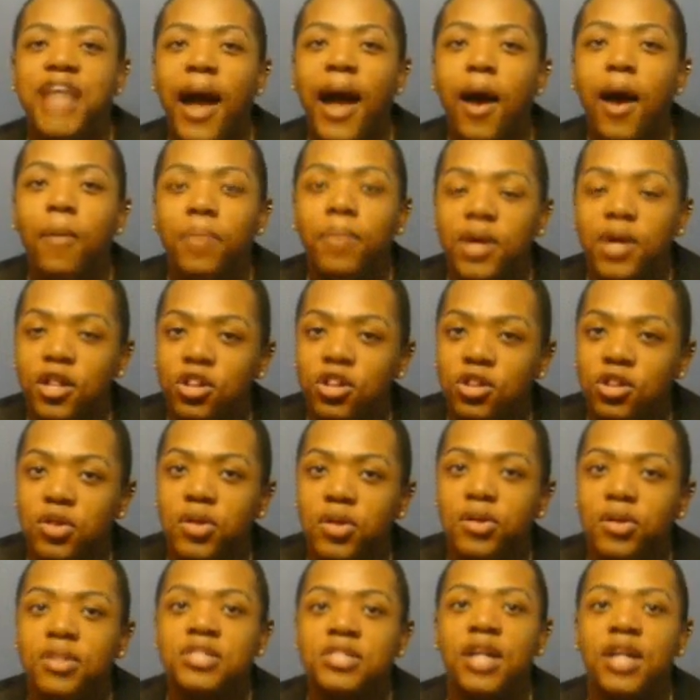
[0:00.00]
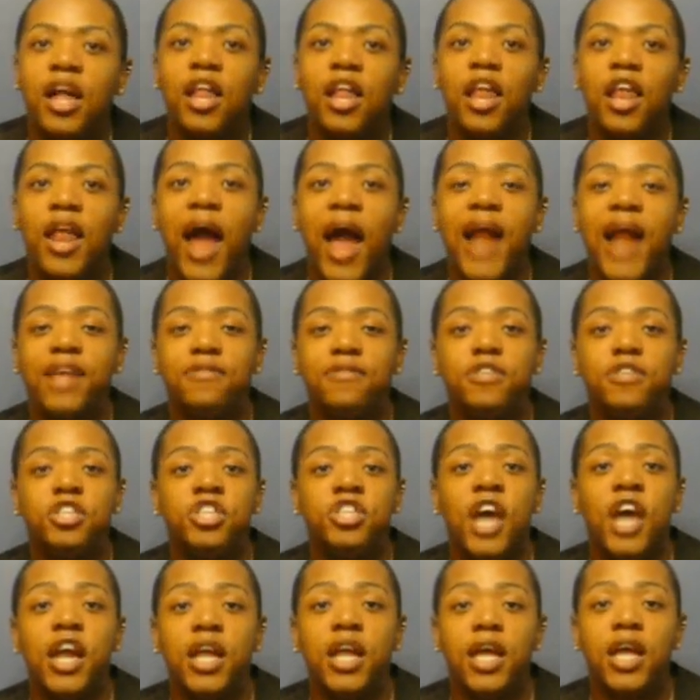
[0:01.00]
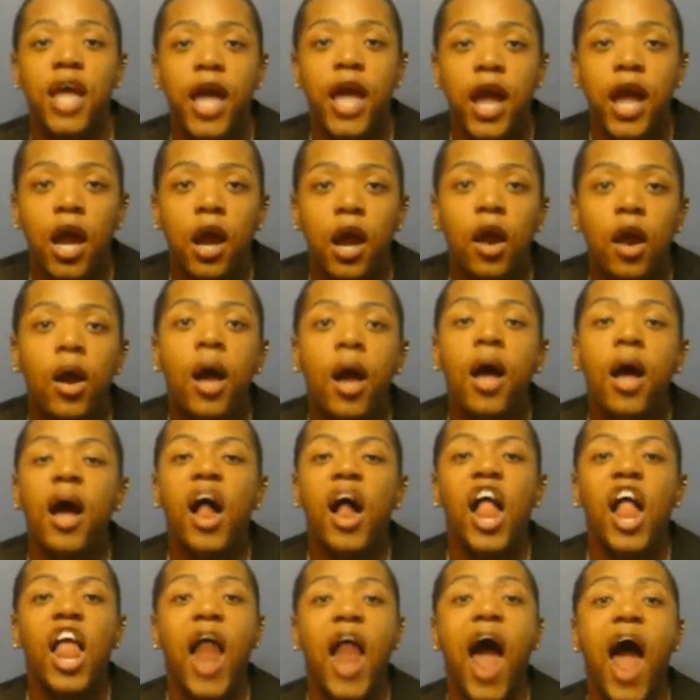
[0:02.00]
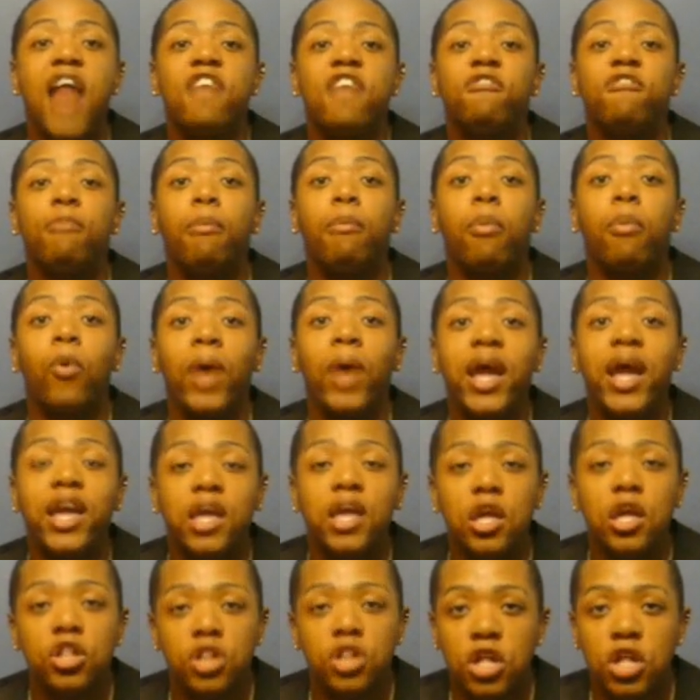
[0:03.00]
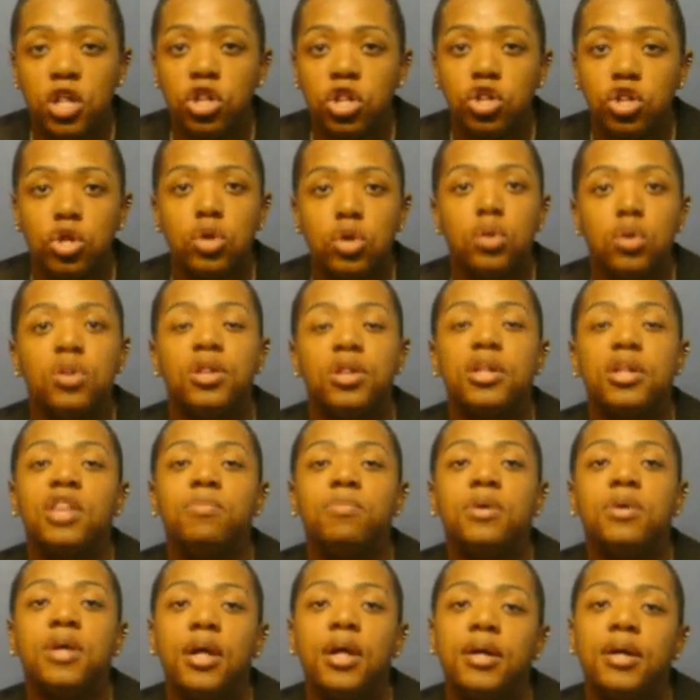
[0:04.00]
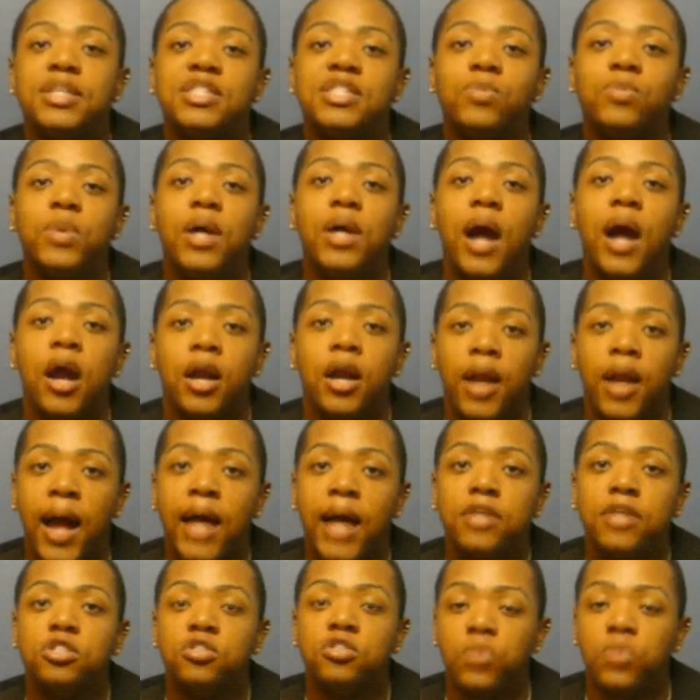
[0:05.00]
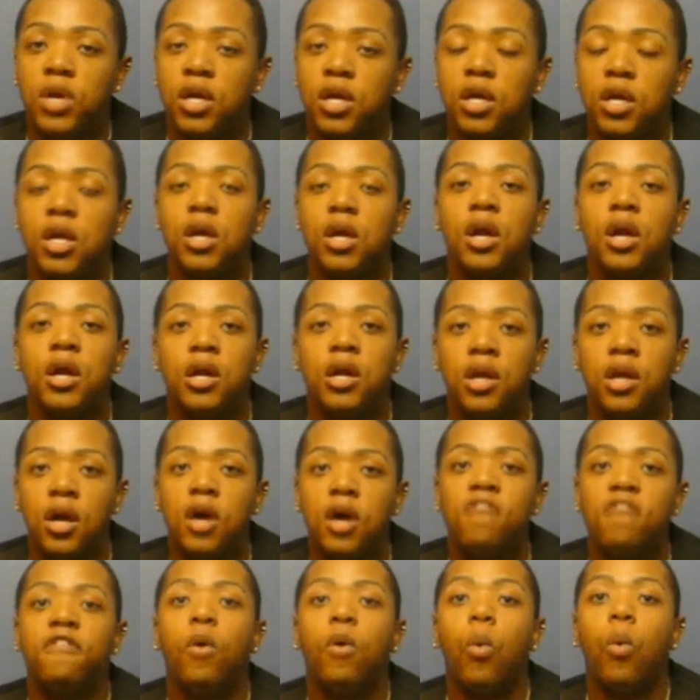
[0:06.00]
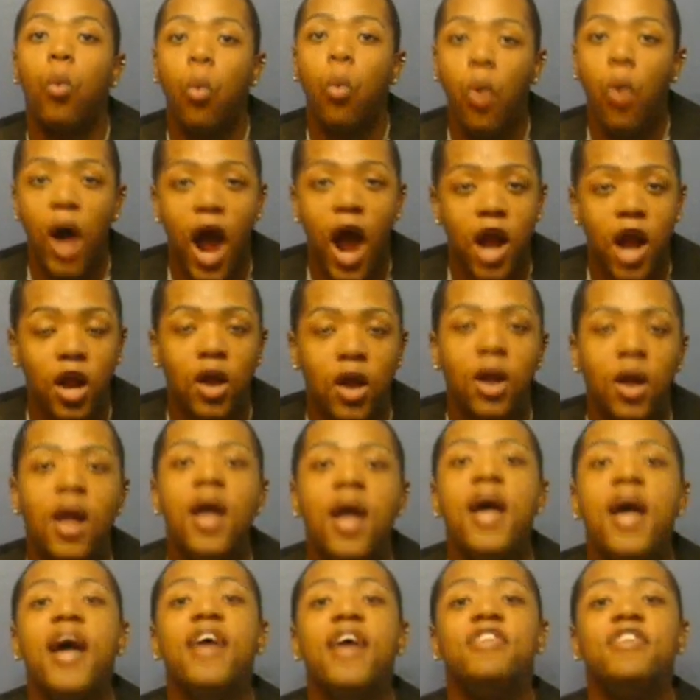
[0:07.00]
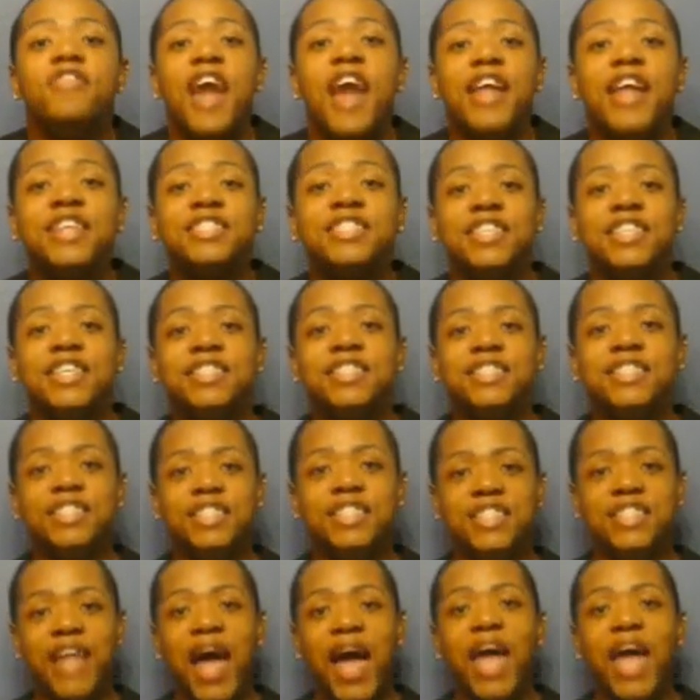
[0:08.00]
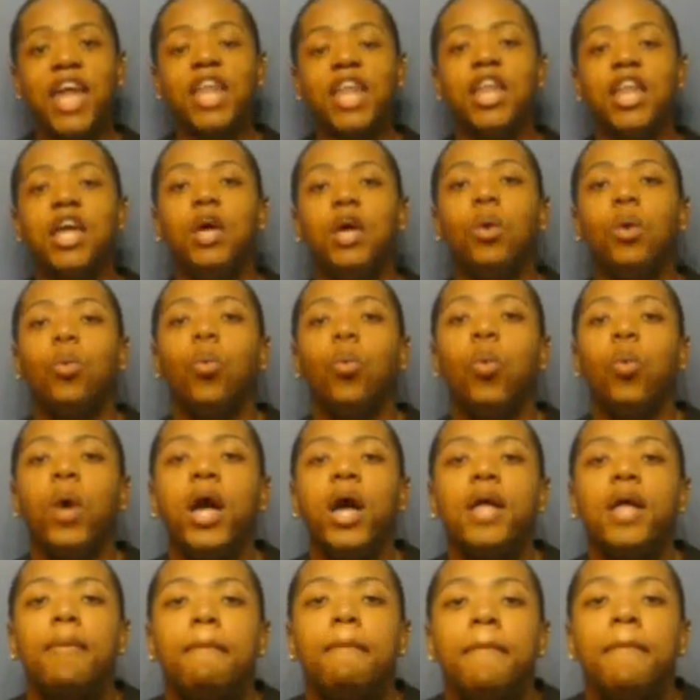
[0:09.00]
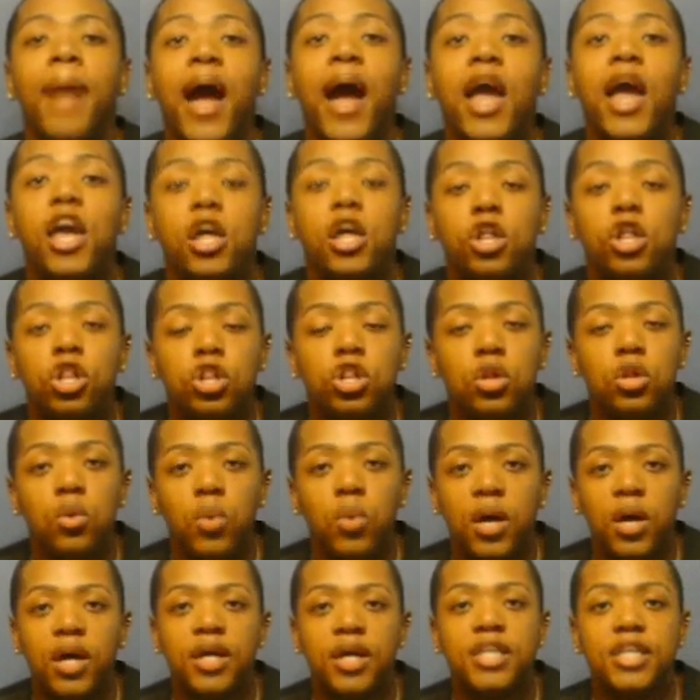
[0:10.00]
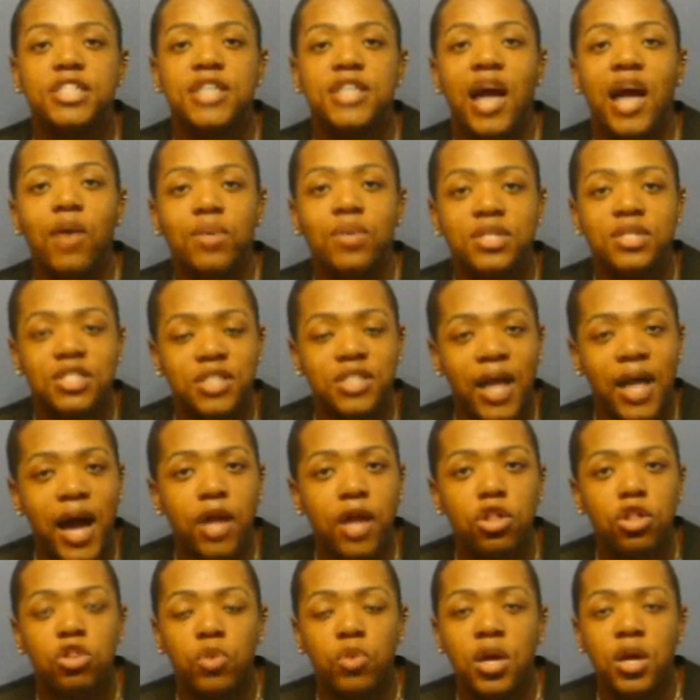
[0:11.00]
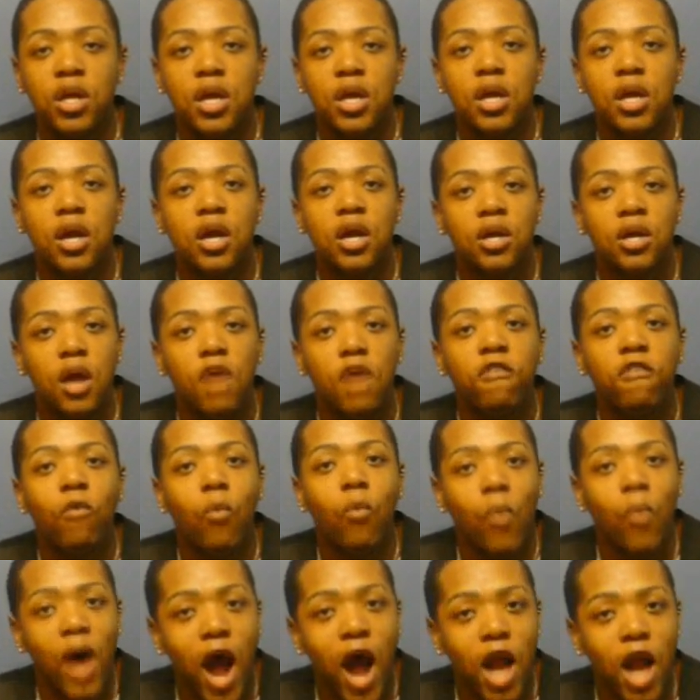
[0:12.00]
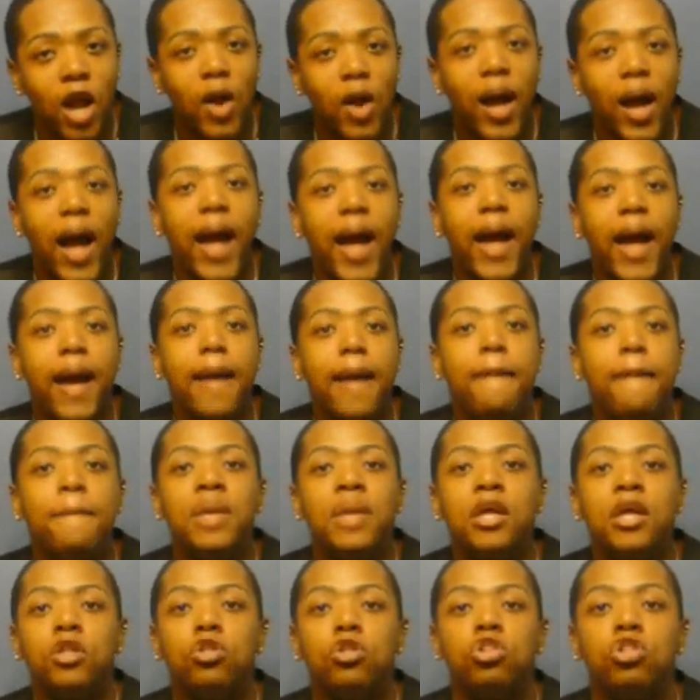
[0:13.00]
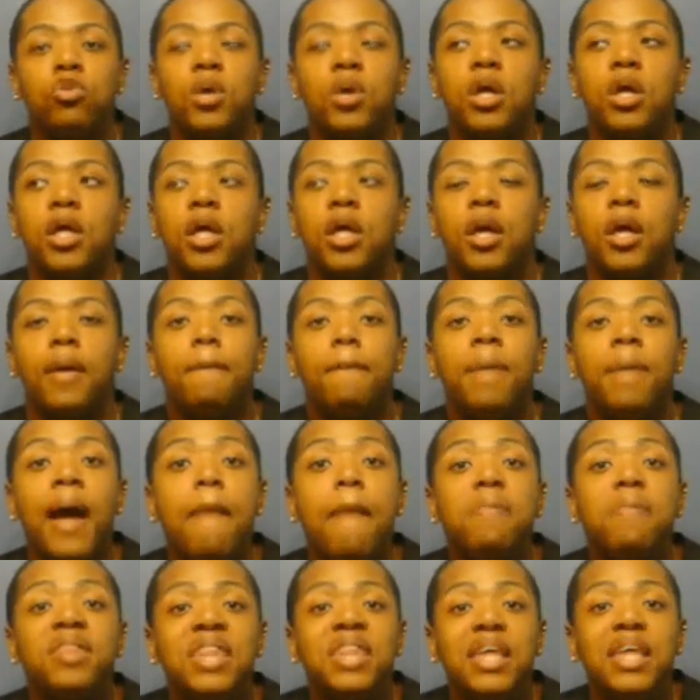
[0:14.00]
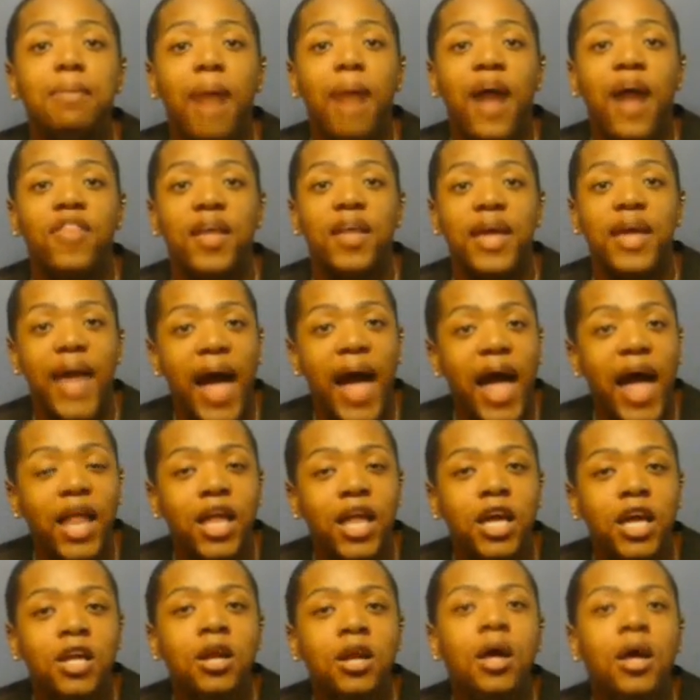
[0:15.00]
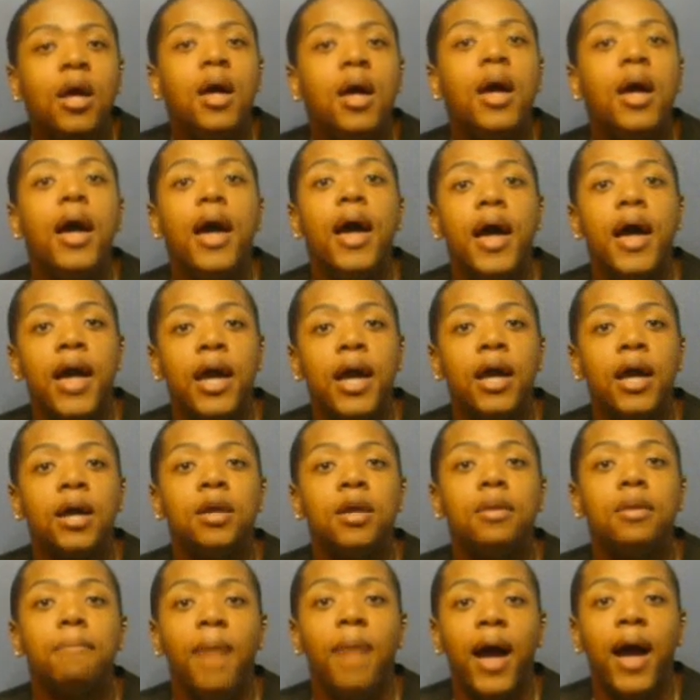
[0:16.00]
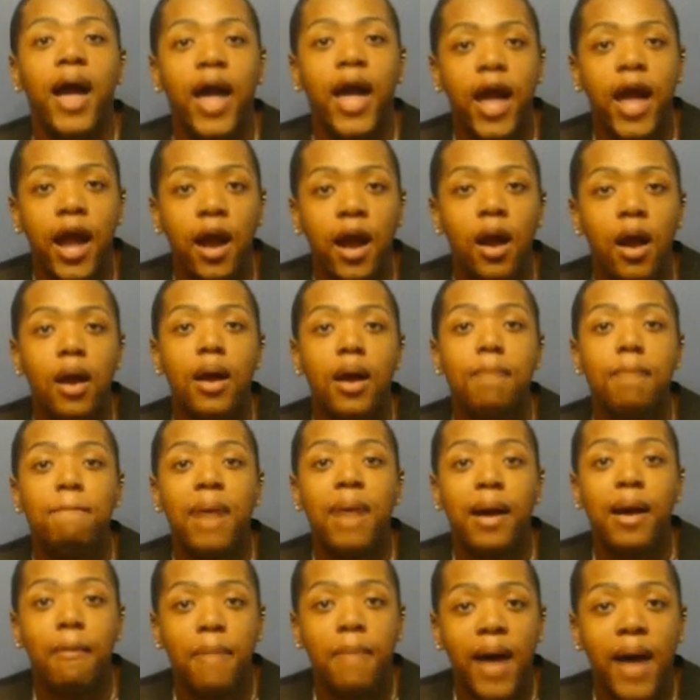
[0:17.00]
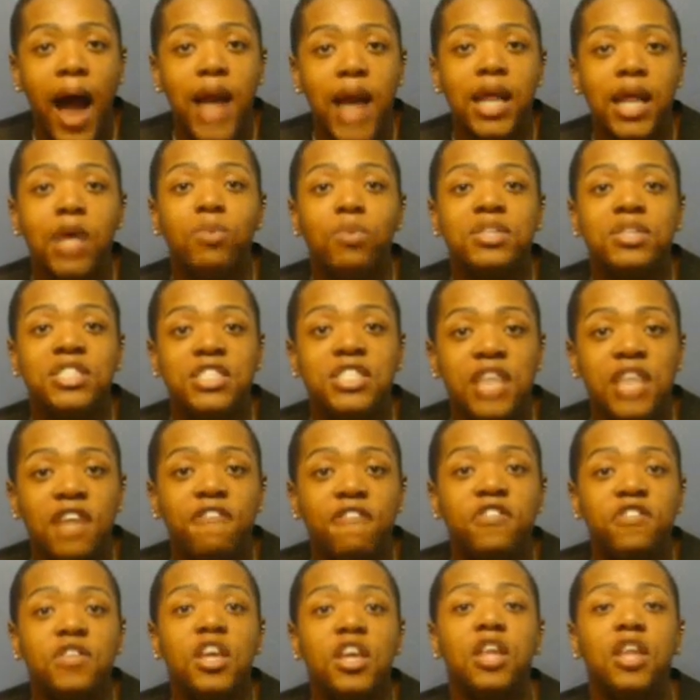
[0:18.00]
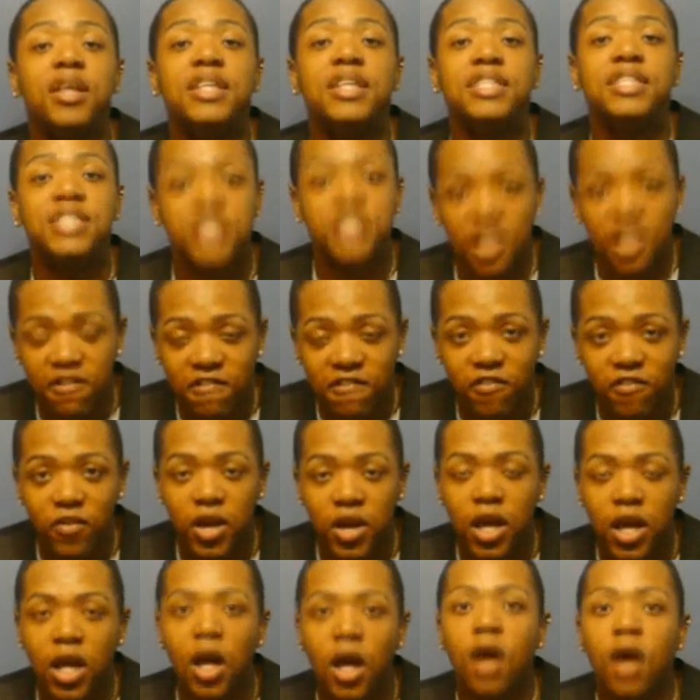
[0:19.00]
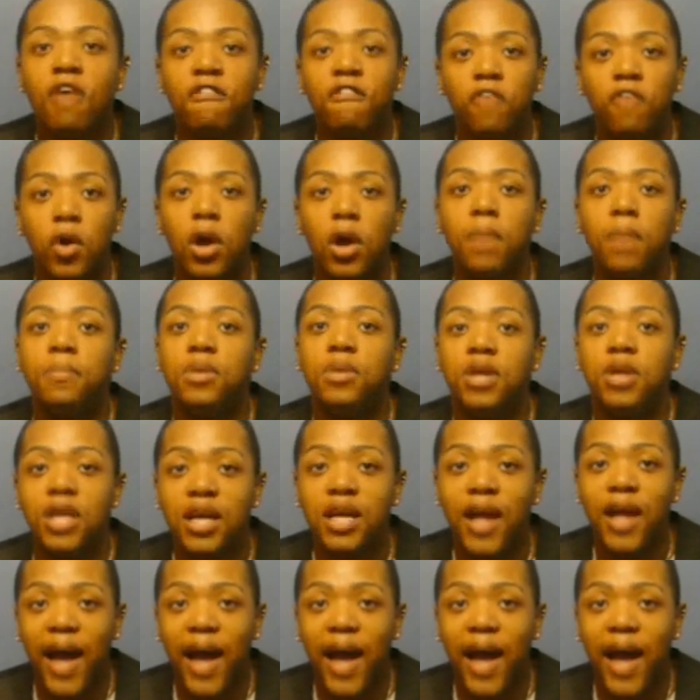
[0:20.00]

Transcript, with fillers: scalp issues, a lot of shedding hair, a lot of breakage issues is because we are not drinking enough water. And that is exactly what my issue was. I was not drinking enough water. I had been drinking Pepsi by the gallon, and my hair and my body was definitely suffering from